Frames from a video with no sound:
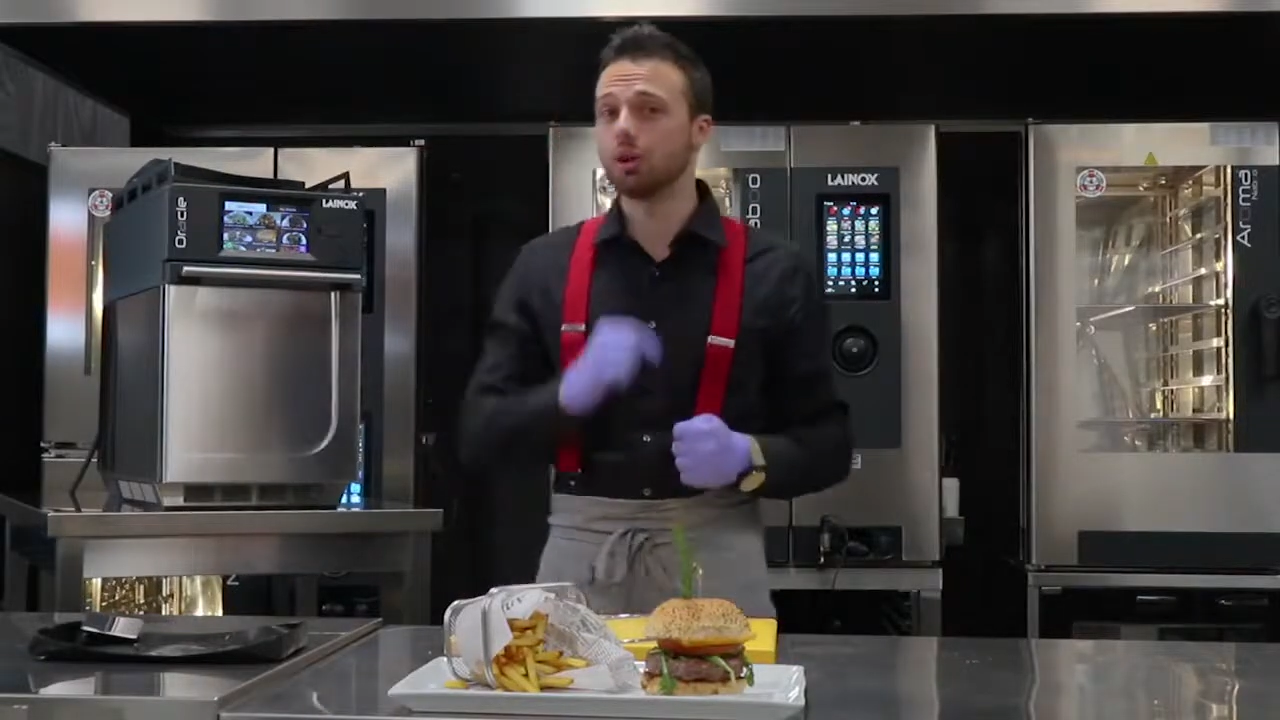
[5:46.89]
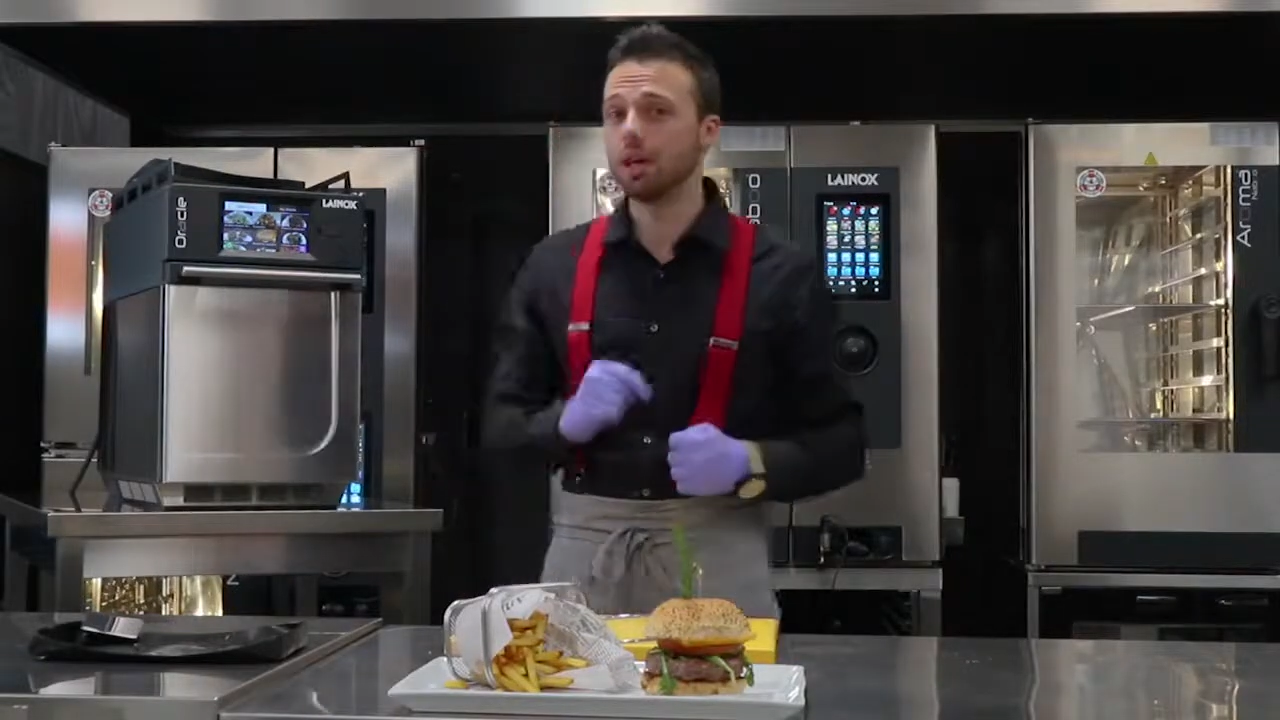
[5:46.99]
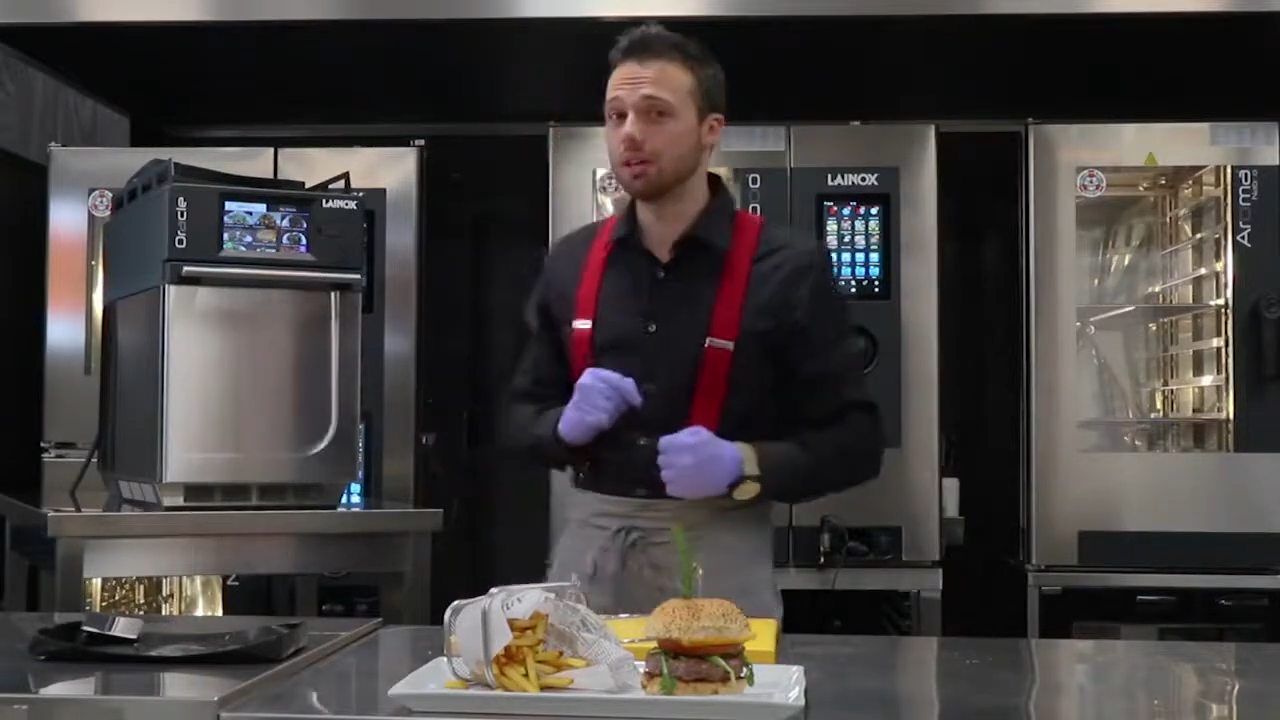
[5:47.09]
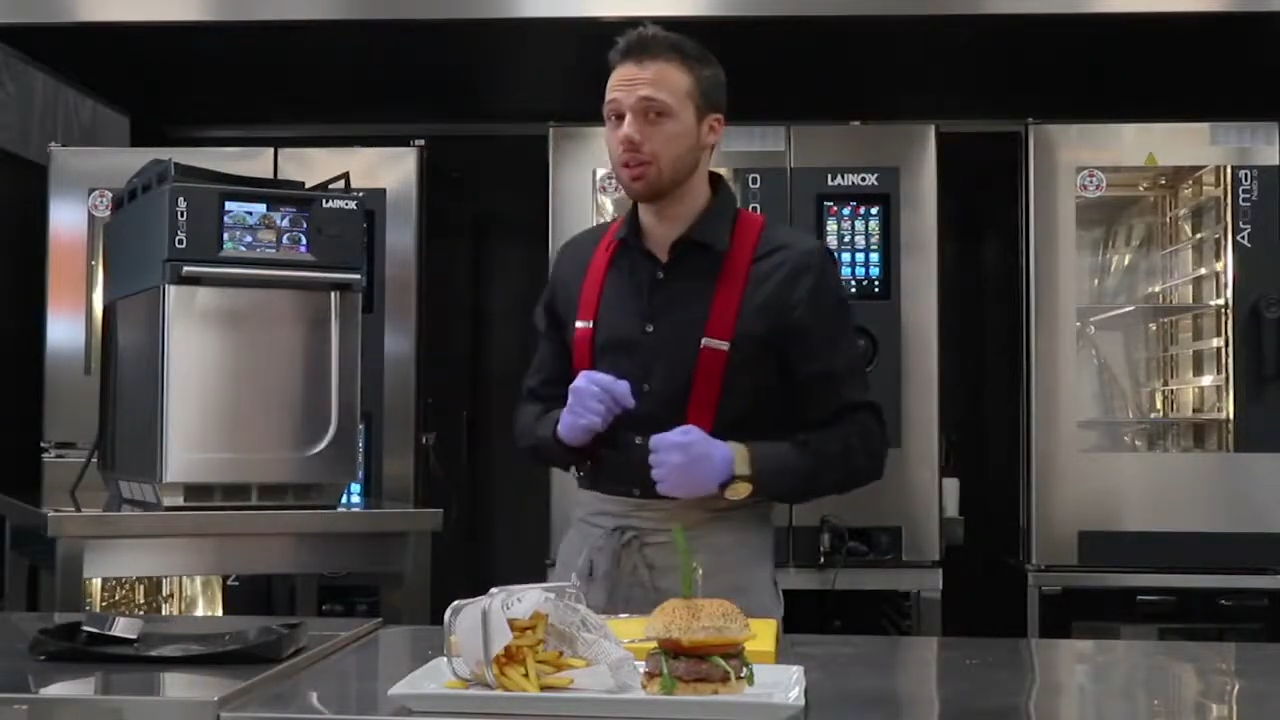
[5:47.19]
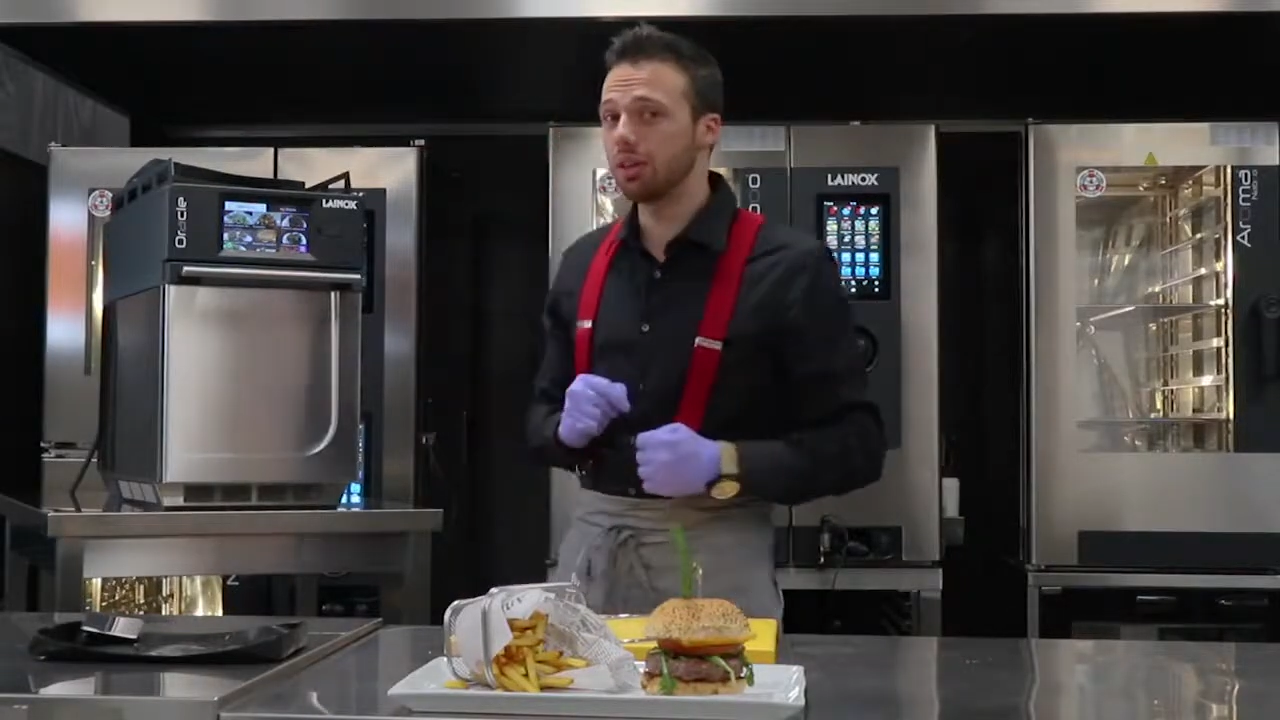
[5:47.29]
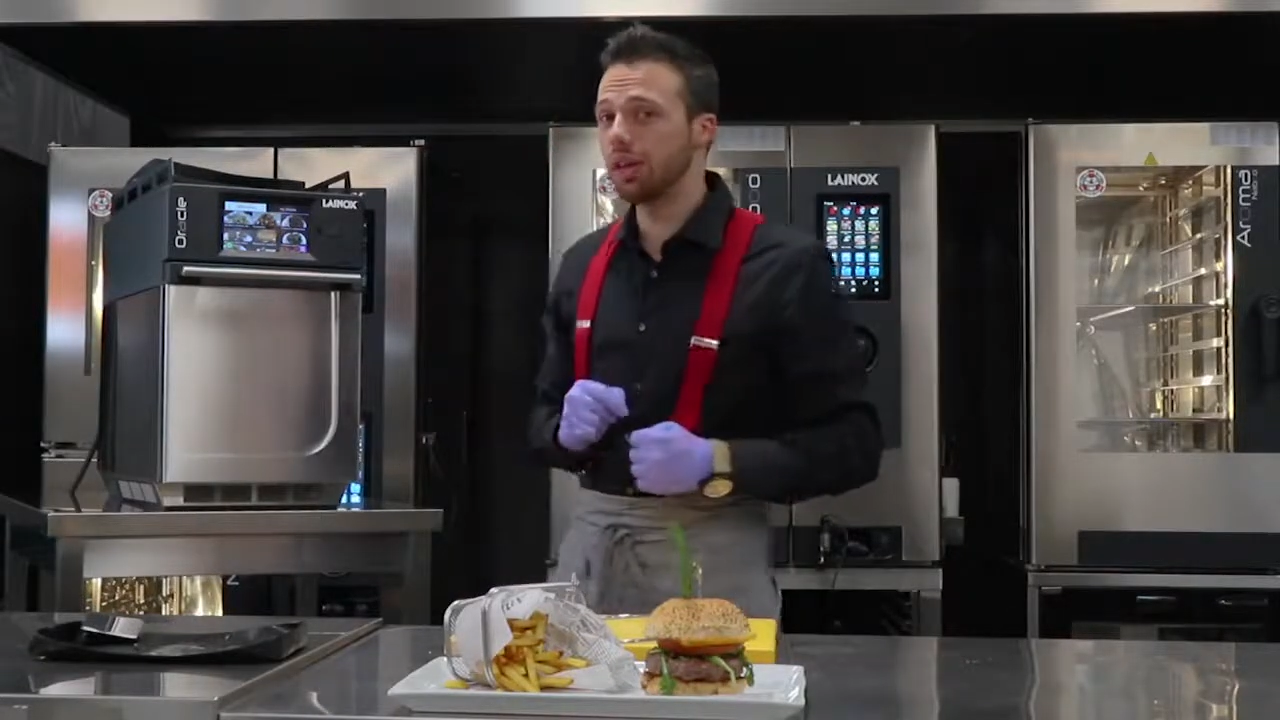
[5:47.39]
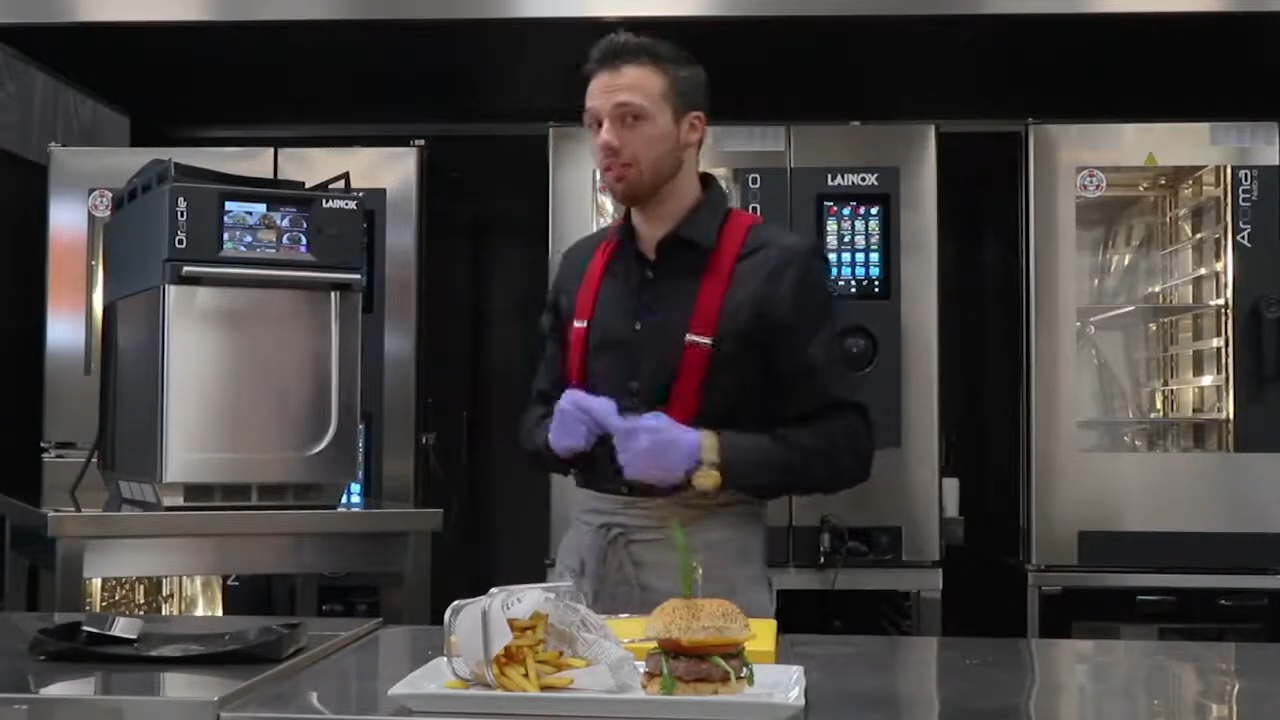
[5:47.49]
another thing